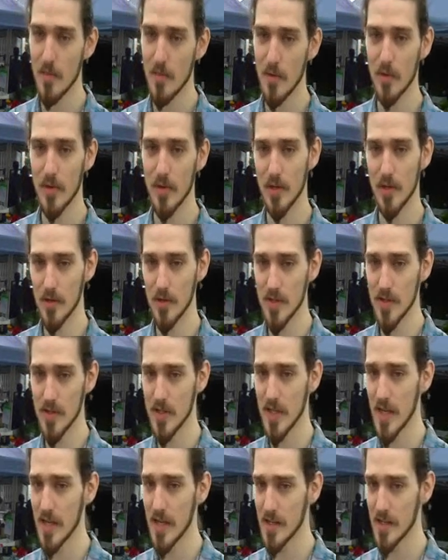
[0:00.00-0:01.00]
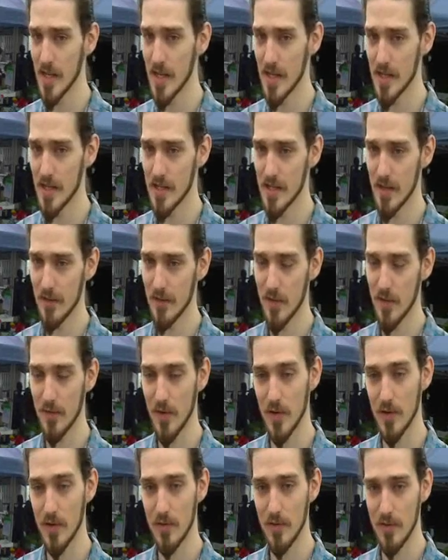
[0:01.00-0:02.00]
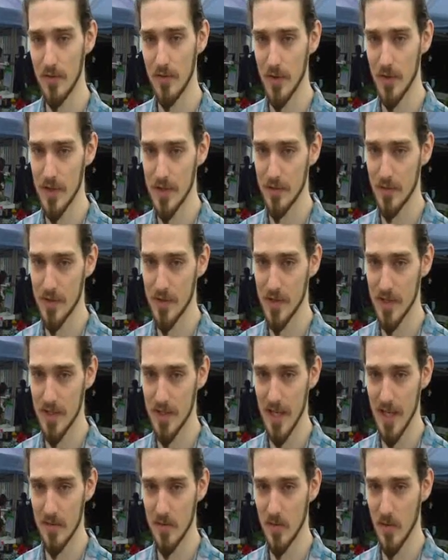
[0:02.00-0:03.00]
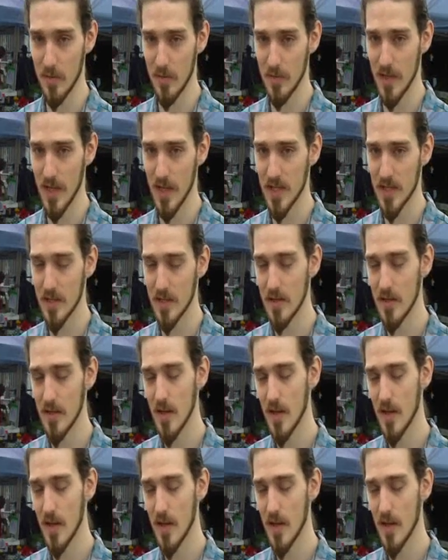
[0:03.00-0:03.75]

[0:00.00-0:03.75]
But what it also does is, if you vote first for a sustainable population